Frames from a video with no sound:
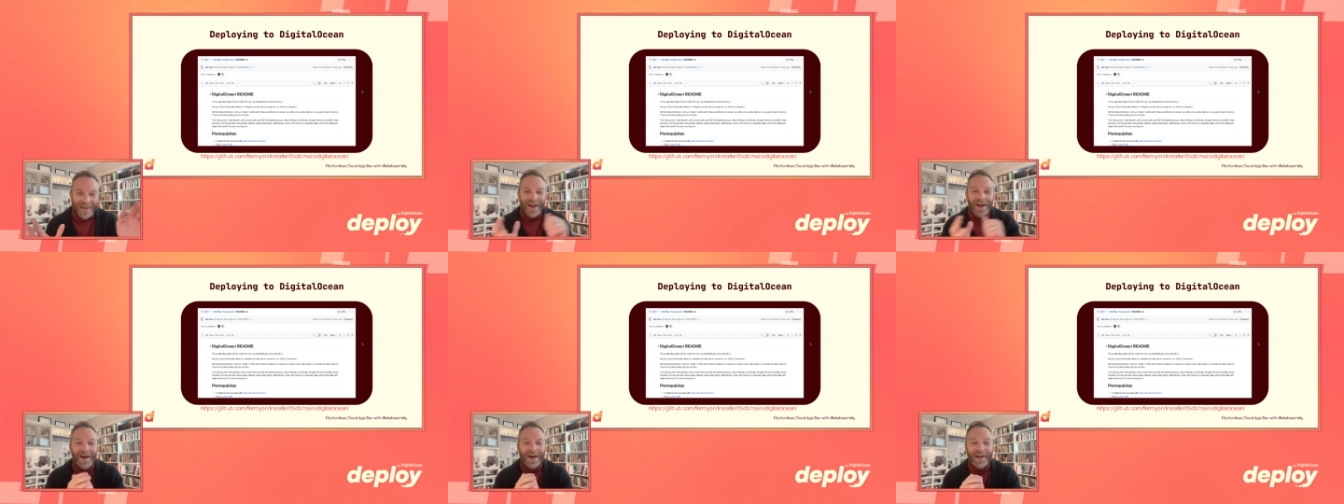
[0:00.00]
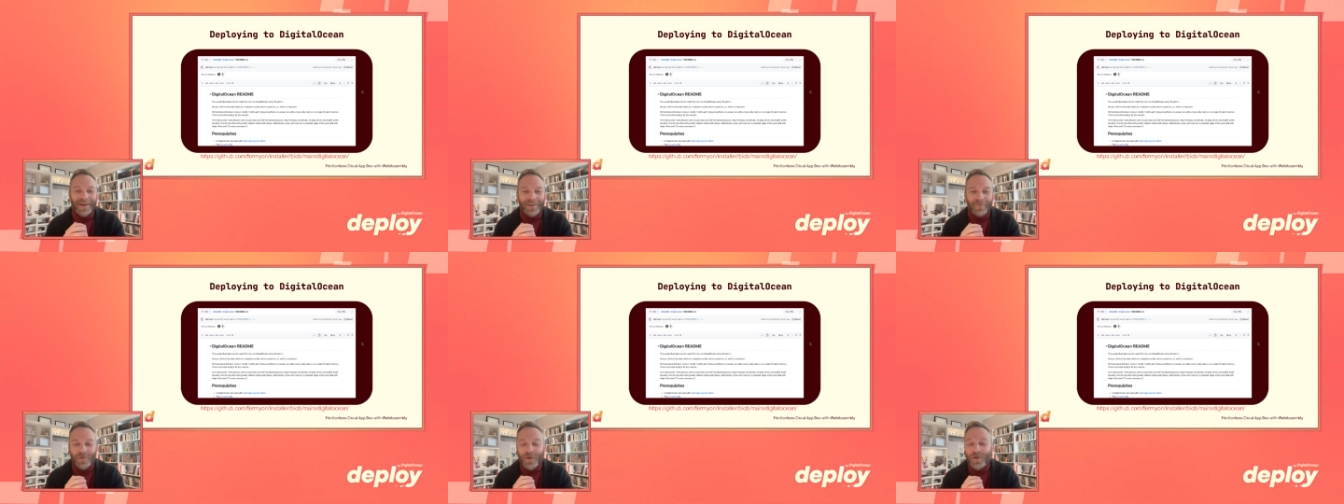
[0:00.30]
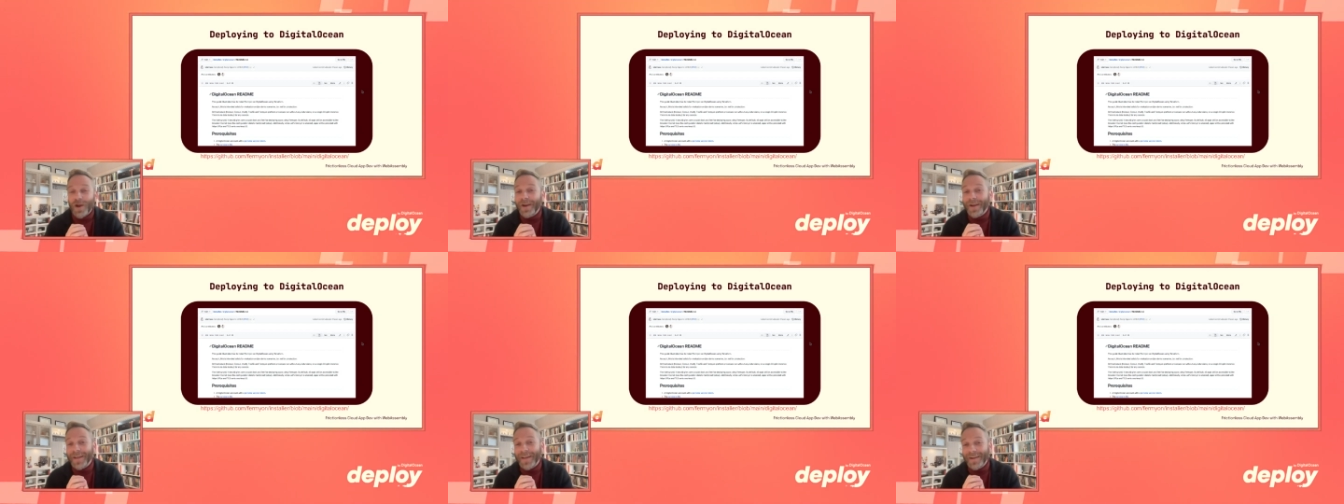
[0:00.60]
Uh, if you
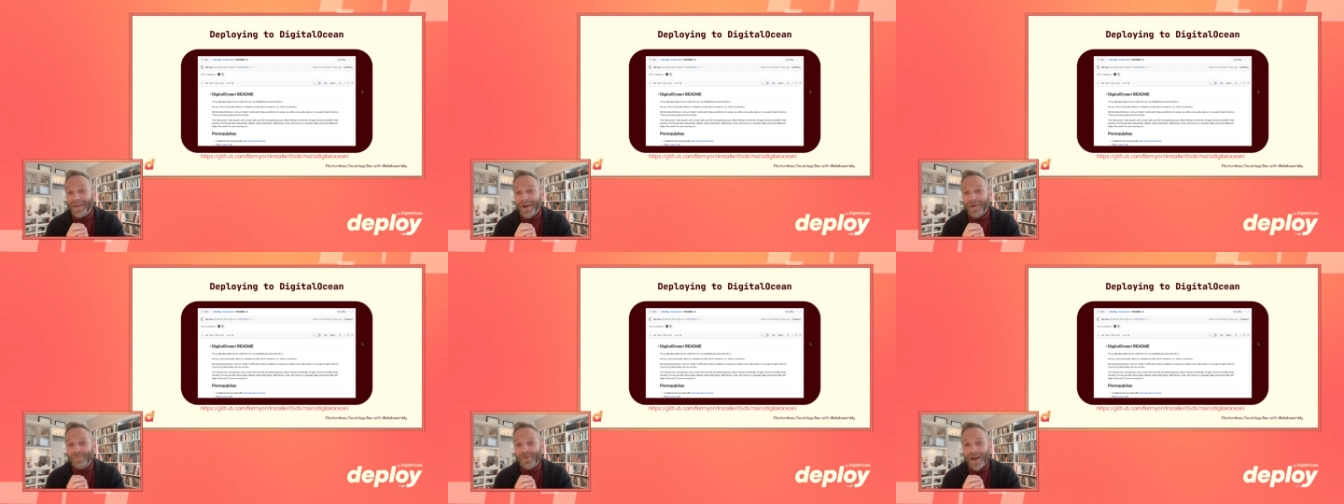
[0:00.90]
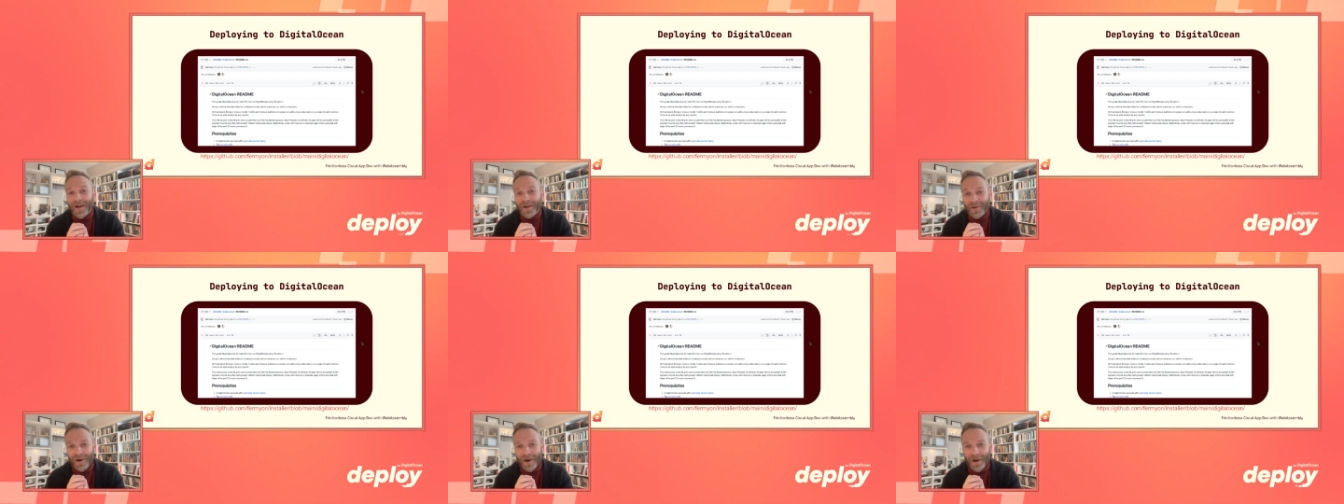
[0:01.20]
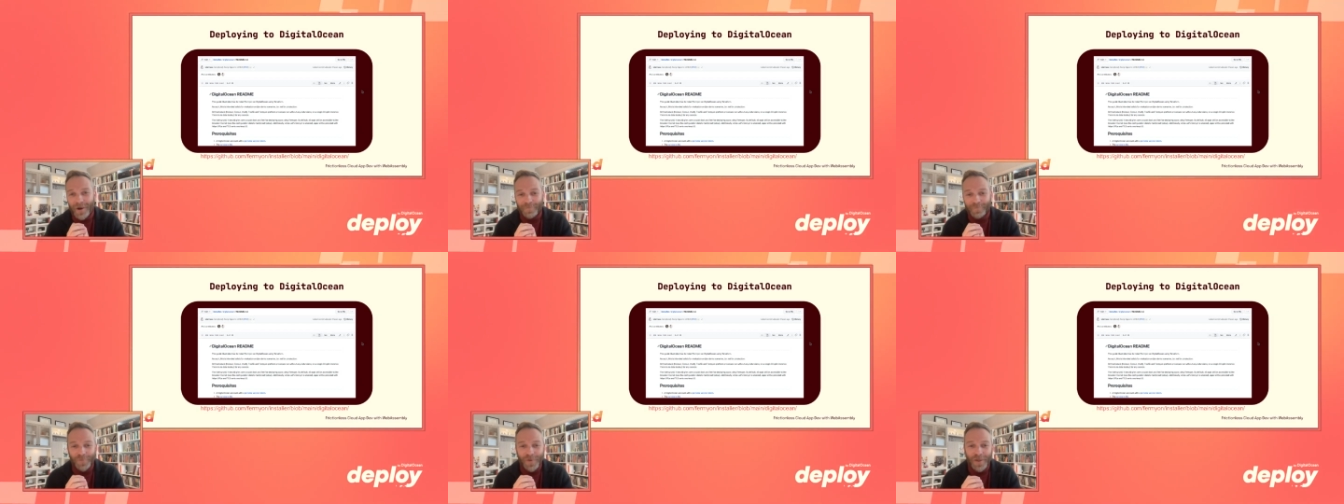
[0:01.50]
go to
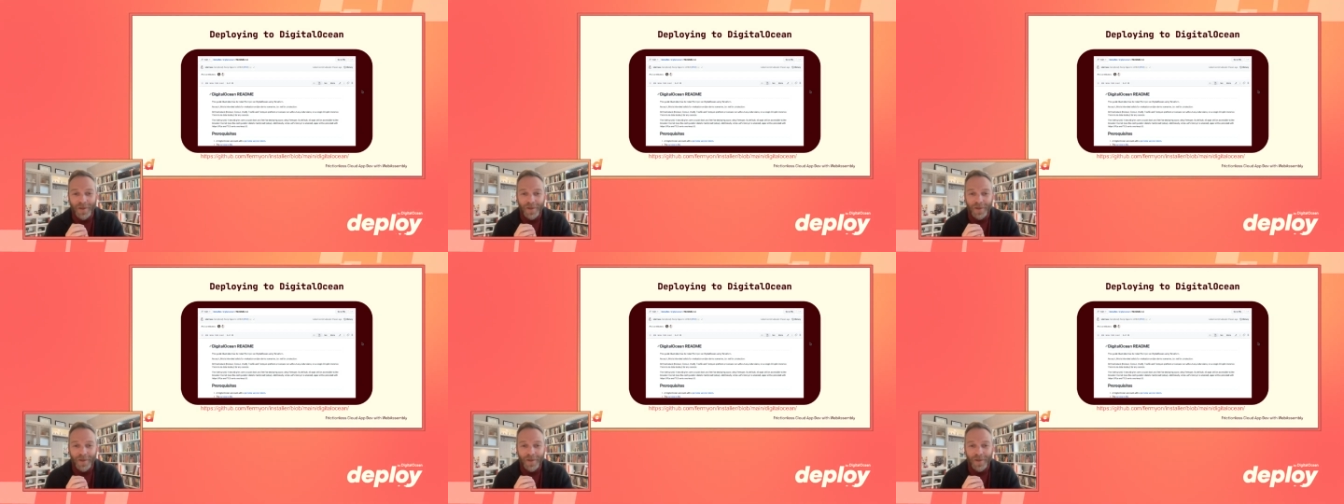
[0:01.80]
github.com